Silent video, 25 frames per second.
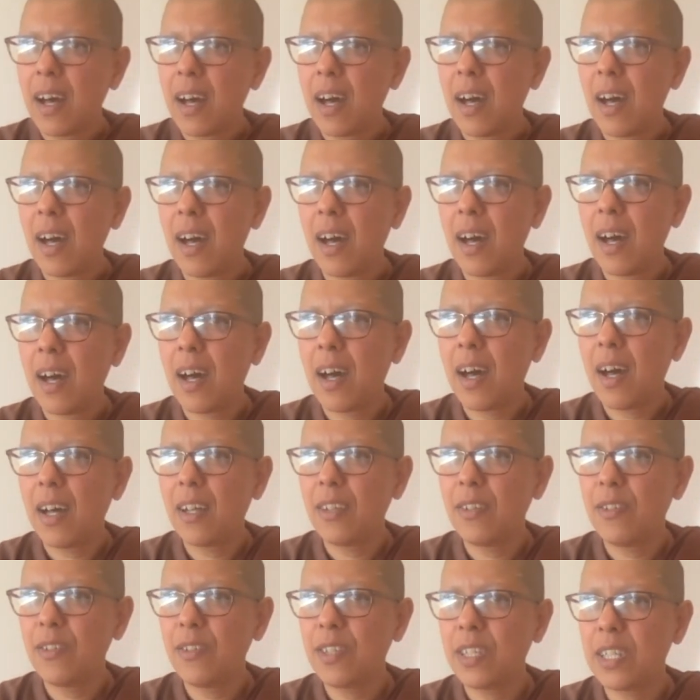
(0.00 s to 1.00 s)

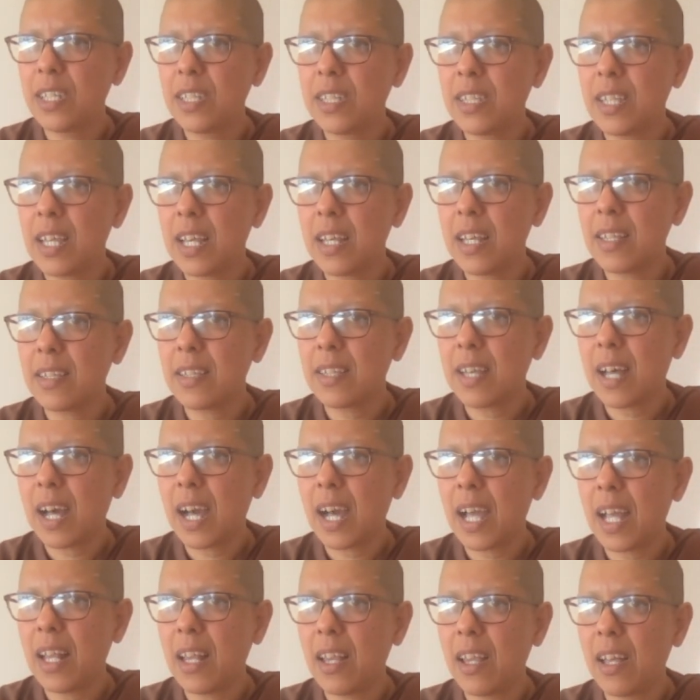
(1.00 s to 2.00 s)
Dushi says,
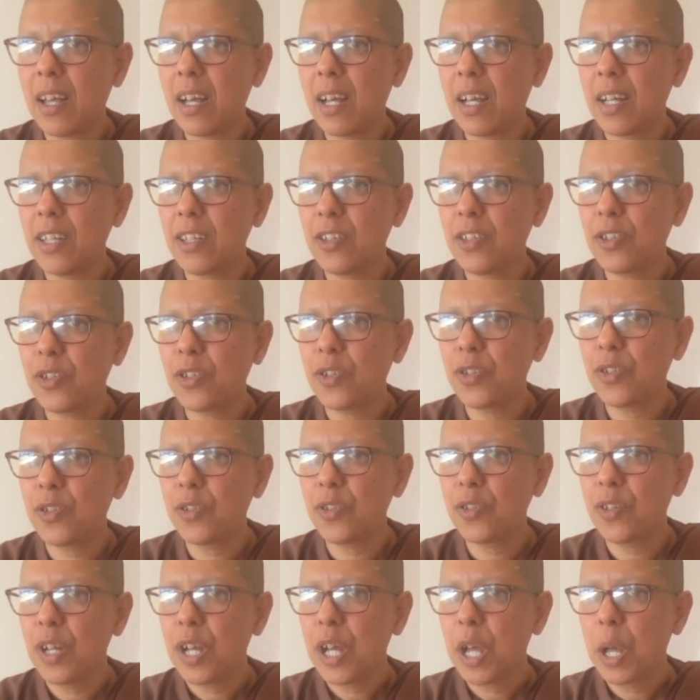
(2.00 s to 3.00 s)
I learned
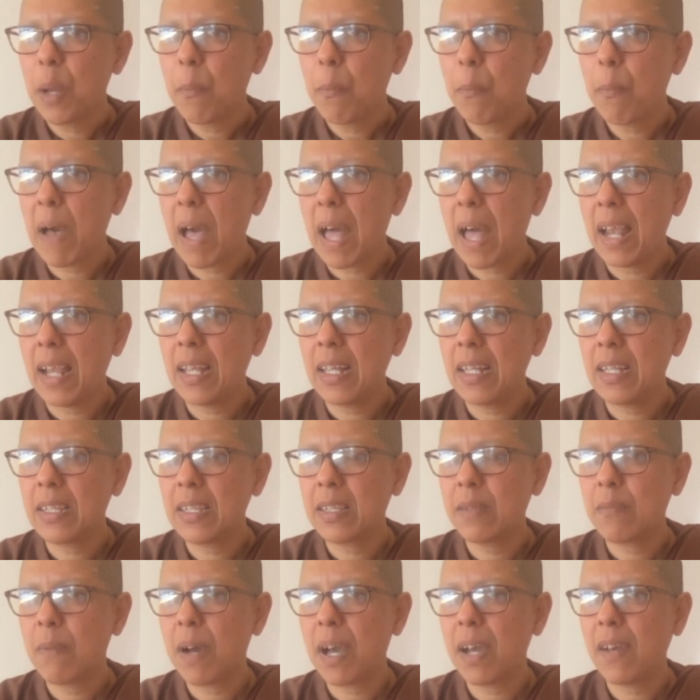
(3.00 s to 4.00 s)
to
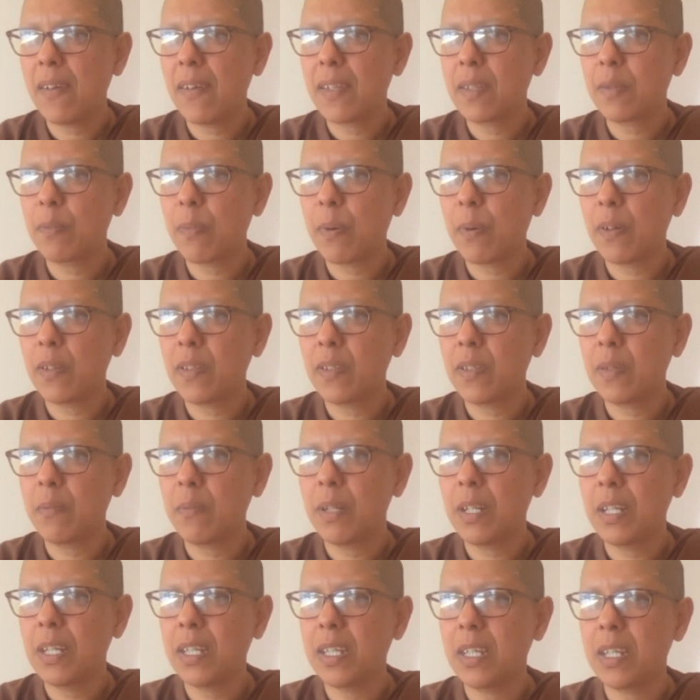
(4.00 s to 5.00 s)
balance my
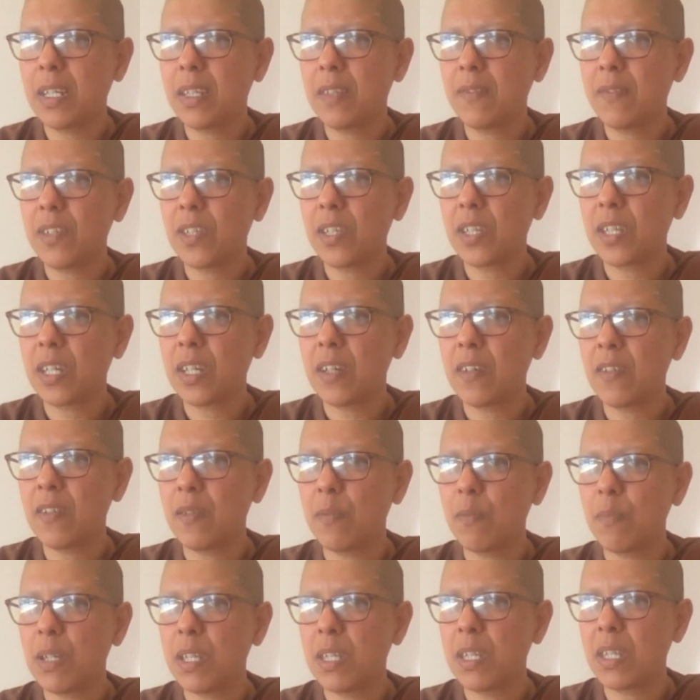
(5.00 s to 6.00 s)
responsibilities, which
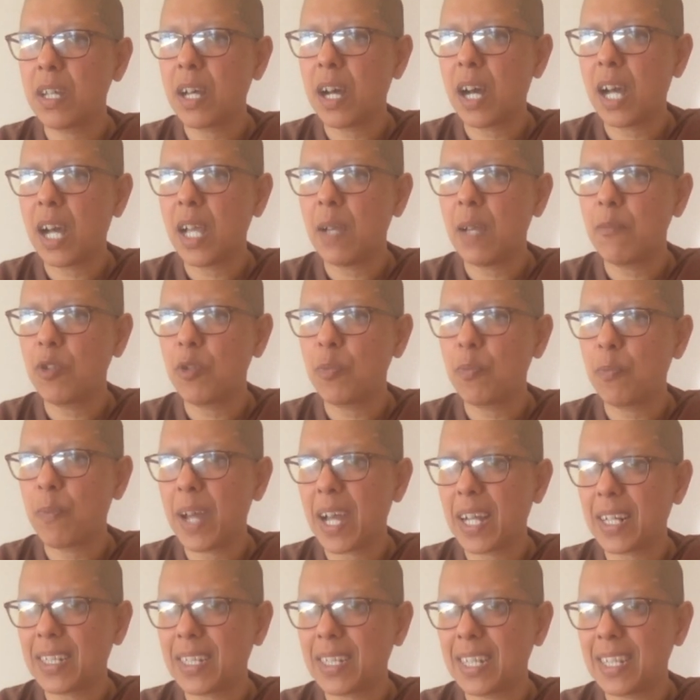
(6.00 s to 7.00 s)
gives me time to
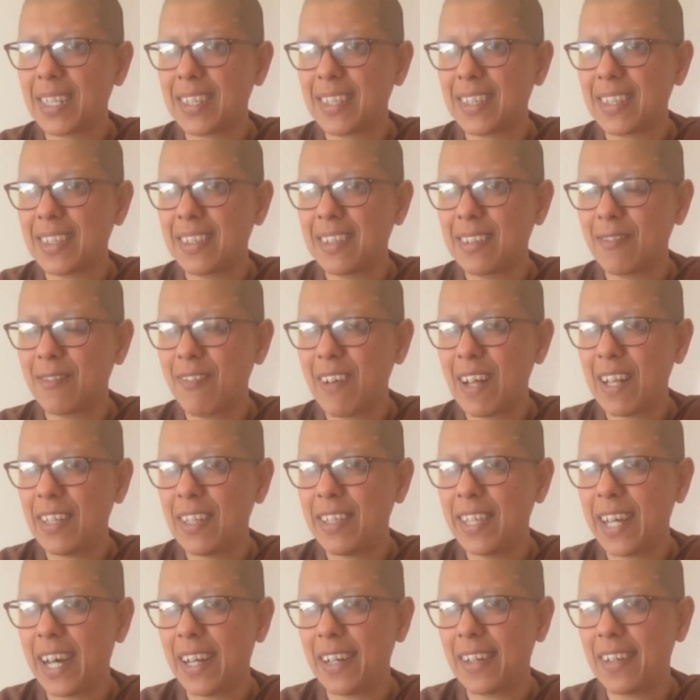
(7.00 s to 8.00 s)
practice. Well
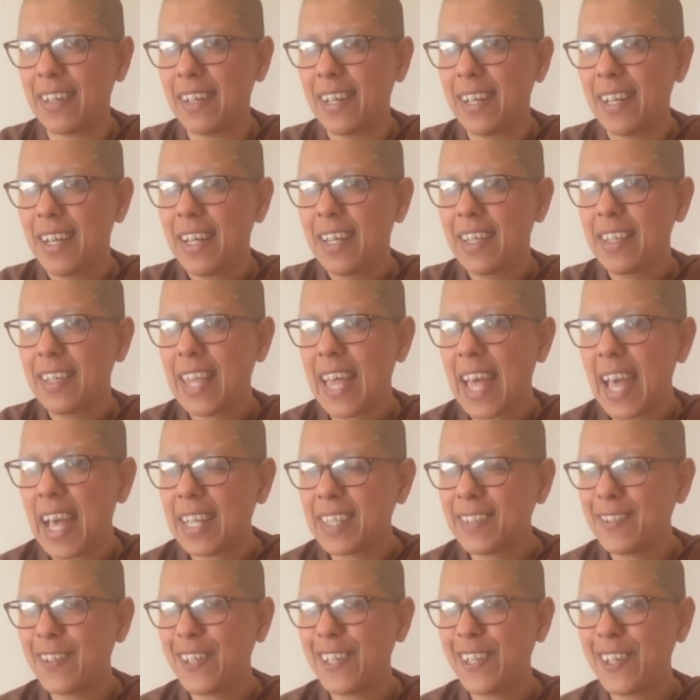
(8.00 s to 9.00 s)
done.
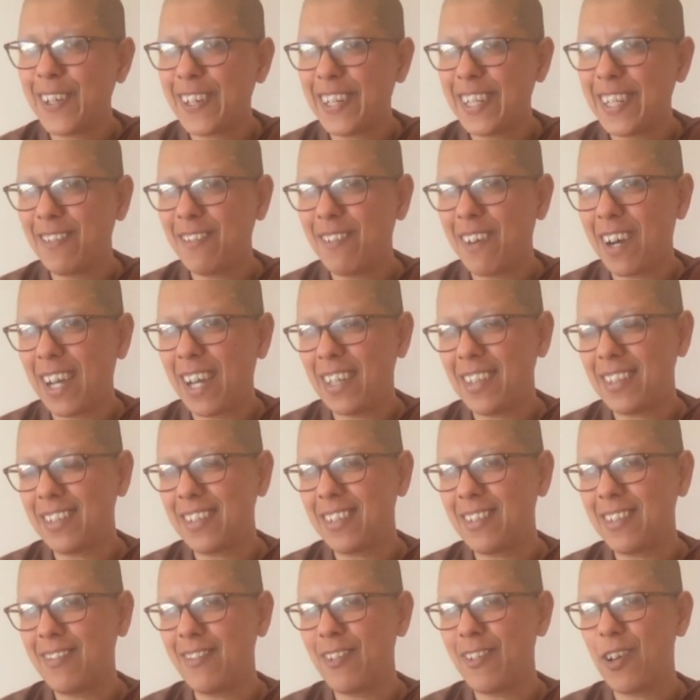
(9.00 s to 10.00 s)
Thanks for your
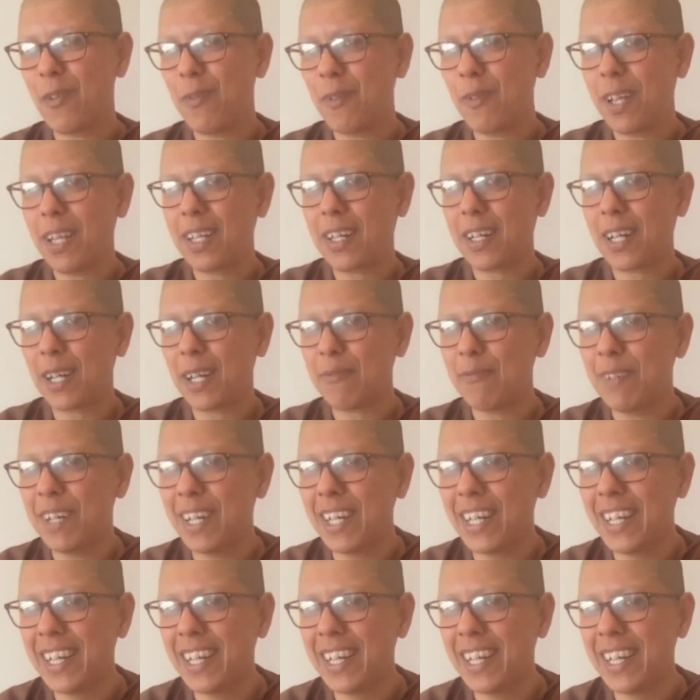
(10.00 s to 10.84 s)
advice. You're welcome.